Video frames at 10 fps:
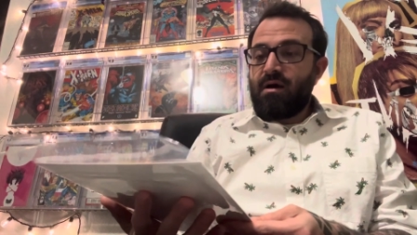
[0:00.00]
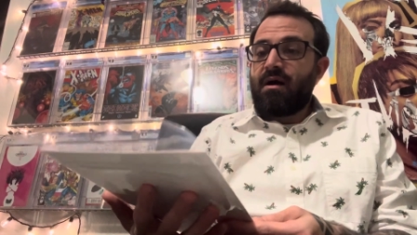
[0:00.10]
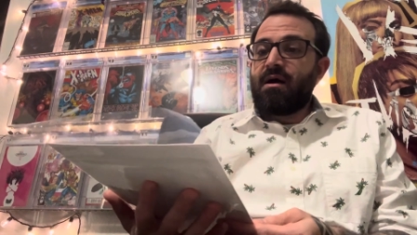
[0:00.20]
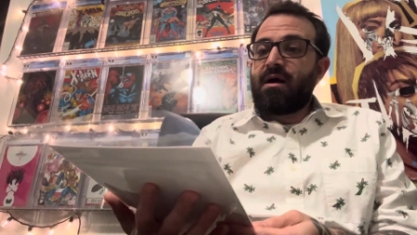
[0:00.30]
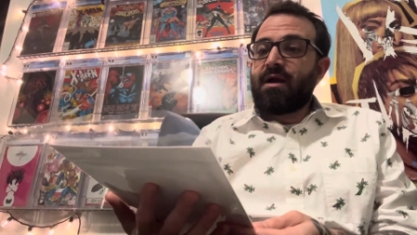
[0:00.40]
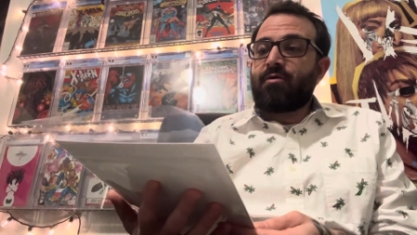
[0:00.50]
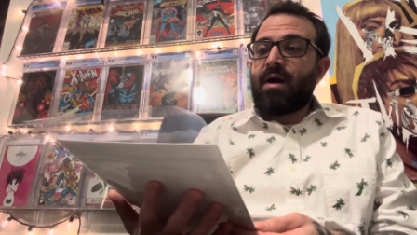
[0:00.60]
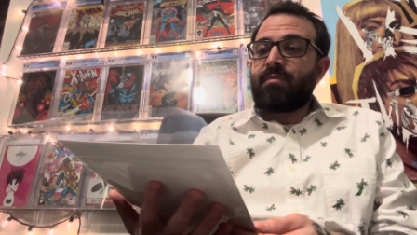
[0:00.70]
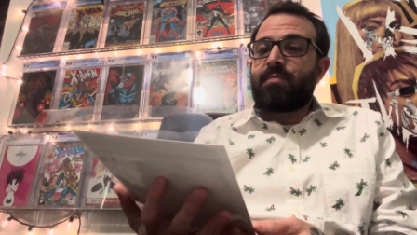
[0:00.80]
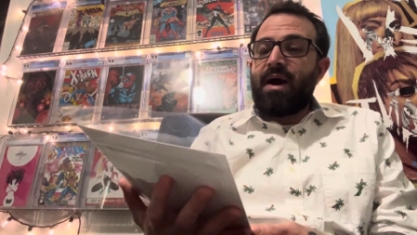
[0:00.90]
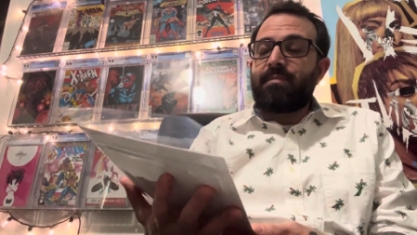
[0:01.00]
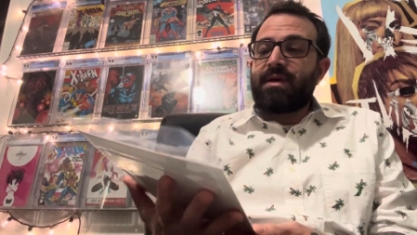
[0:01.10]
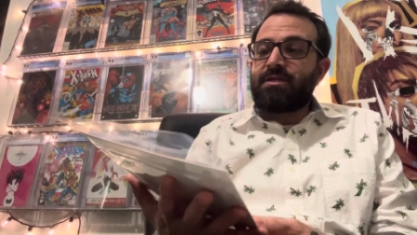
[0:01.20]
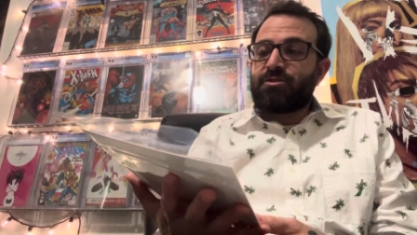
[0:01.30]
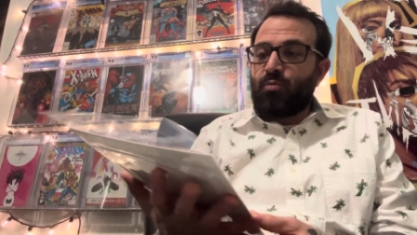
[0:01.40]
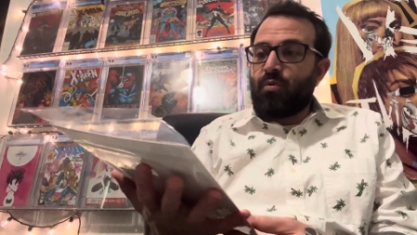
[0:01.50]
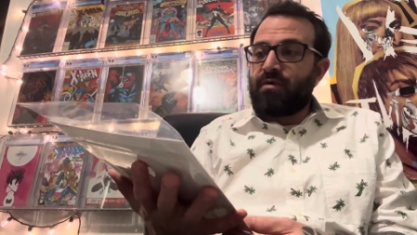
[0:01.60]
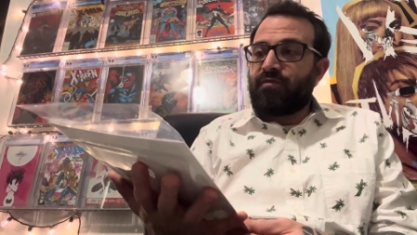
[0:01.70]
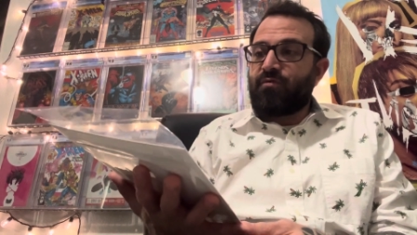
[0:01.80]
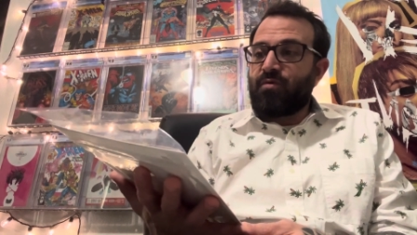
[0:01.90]
Uh, I grabbed Batman issue
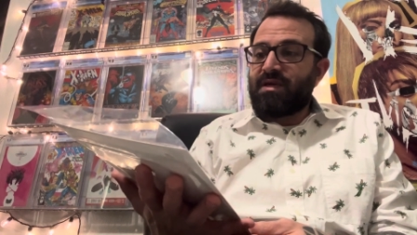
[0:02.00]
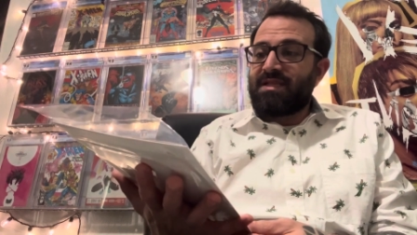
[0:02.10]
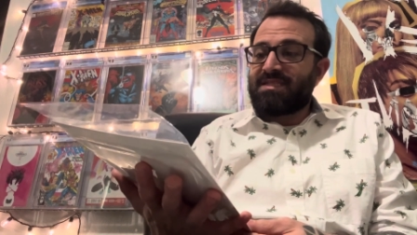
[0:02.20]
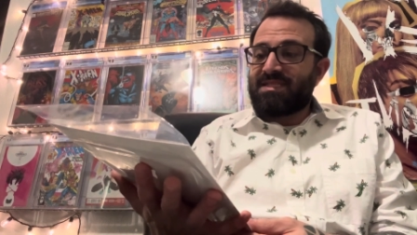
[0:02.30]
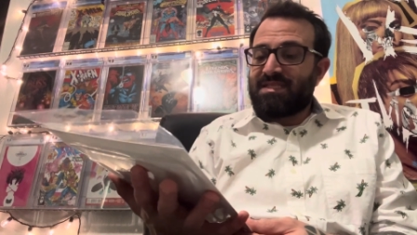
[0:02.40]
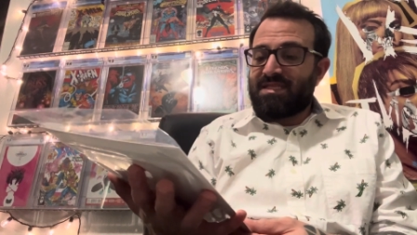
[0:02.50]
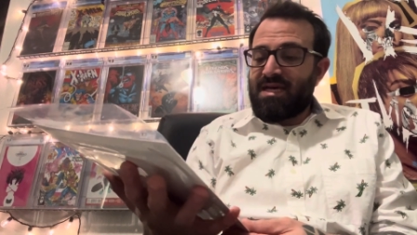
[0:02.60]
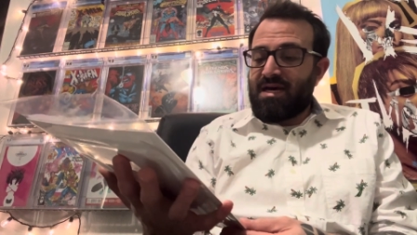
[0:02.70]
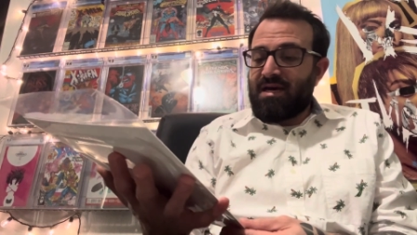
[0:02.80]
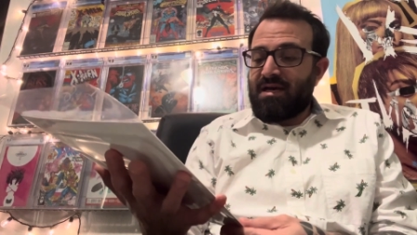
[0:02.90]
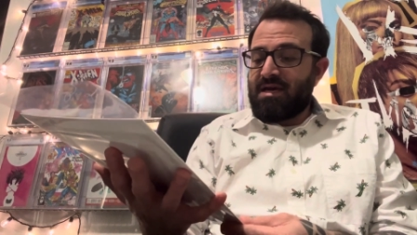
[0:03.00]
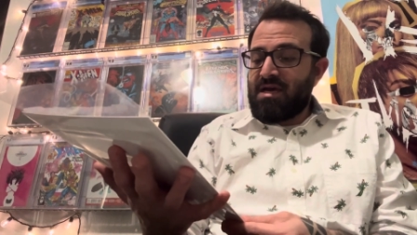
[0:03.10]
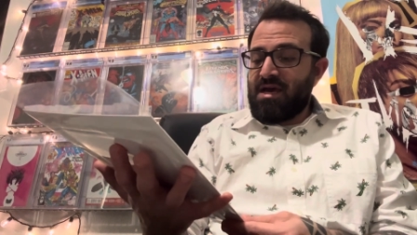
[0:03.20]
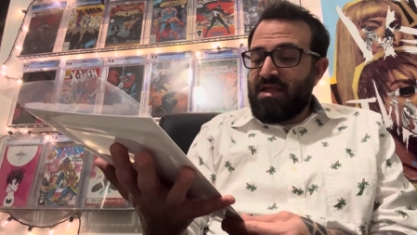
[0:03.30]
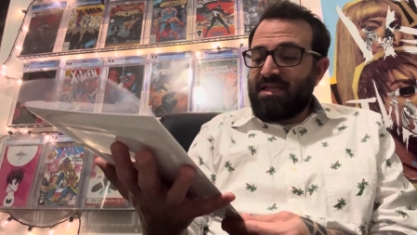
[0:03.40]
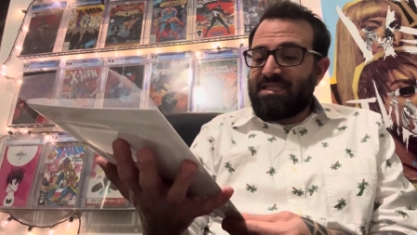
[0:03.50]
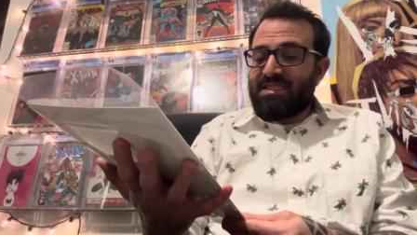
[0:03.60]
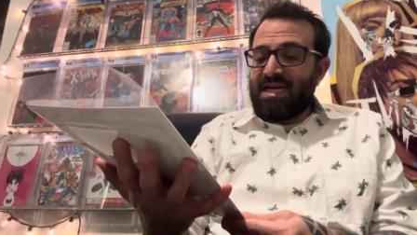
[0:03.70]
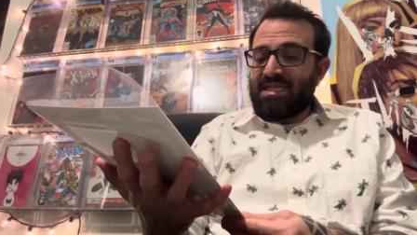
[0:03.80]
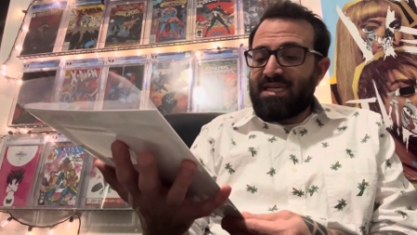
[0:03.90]
140. This is uh, the
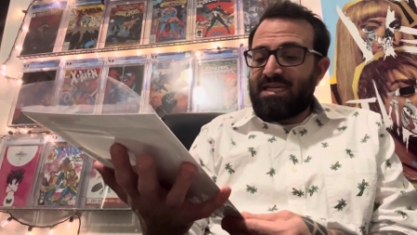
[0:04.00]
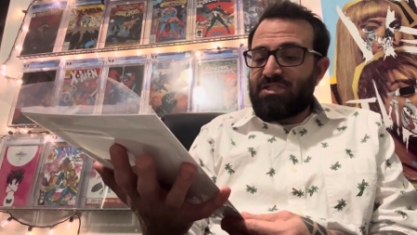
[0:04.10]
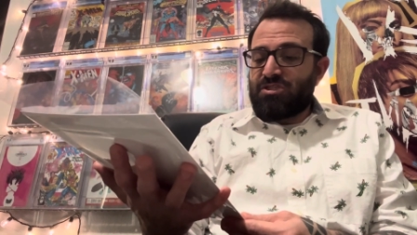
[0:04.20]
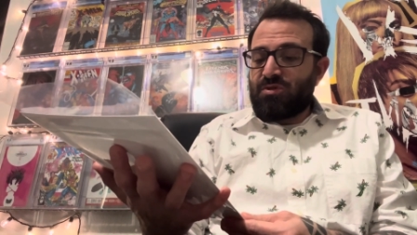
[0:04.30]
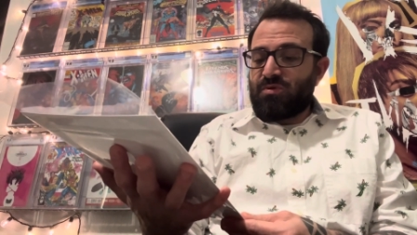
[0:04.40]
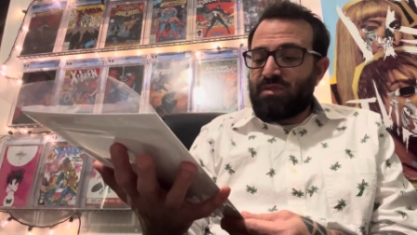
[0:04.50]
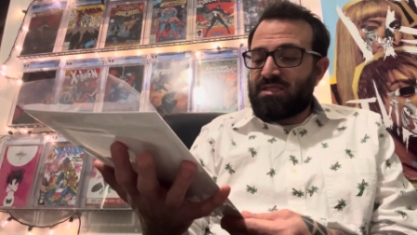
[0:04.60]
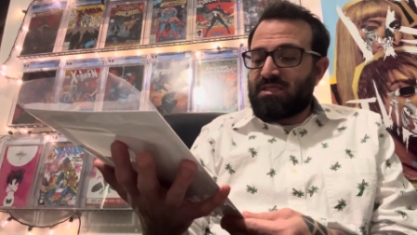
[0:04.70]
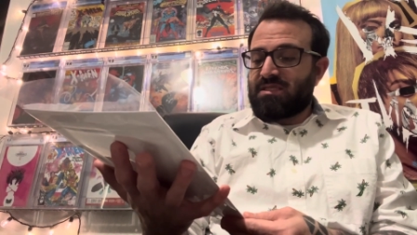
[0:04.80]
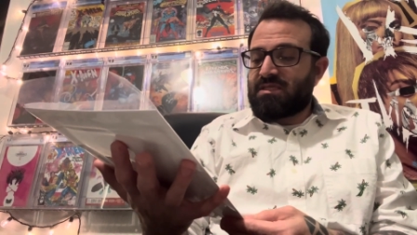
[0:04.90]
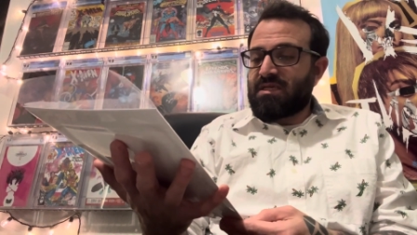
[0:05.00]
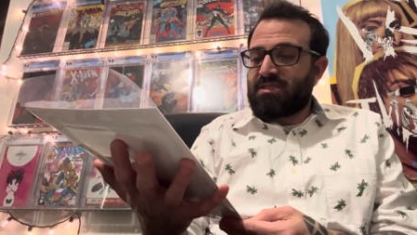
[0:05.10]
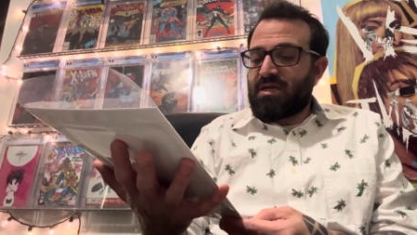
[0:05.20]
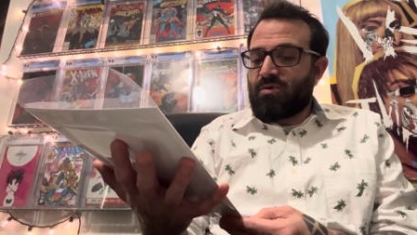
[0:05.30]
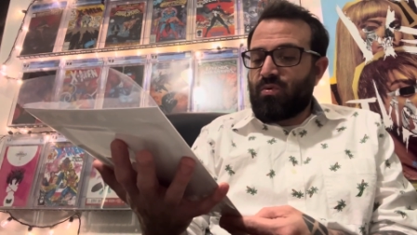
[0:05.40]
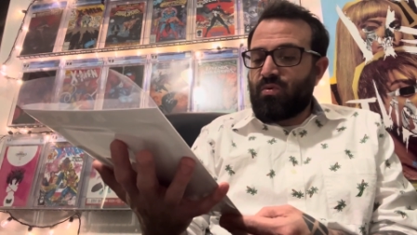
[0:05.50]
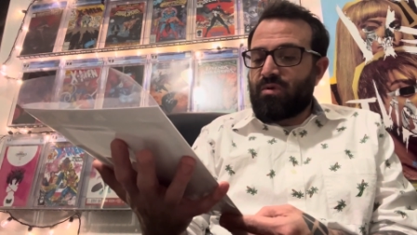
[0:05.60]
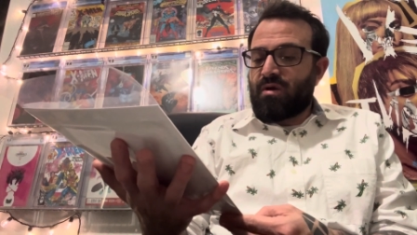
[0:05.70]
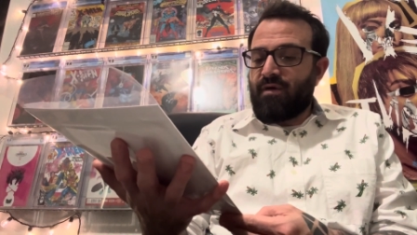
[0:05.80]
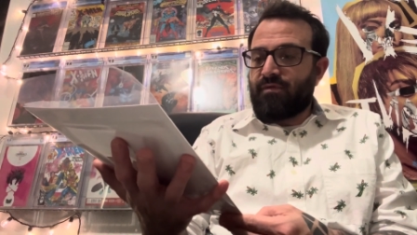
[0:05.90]
Santa issue. This is such a cool
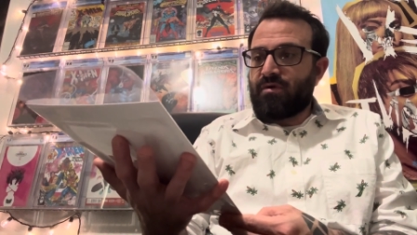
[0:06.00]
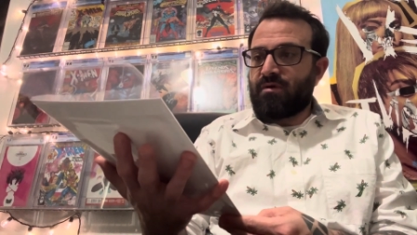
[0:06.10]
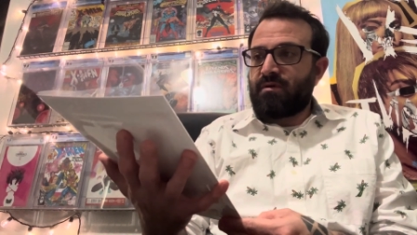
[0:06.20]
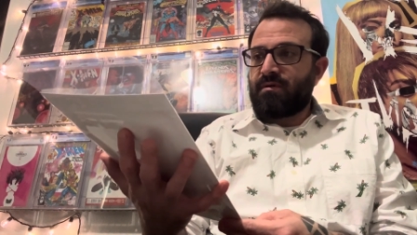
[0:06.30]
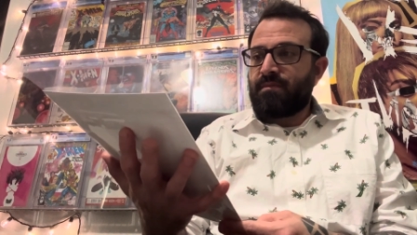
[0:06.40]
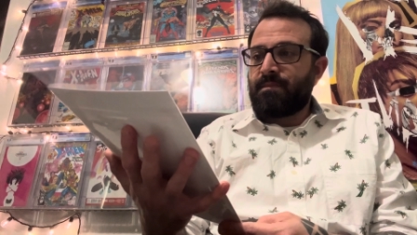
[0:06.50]
cover.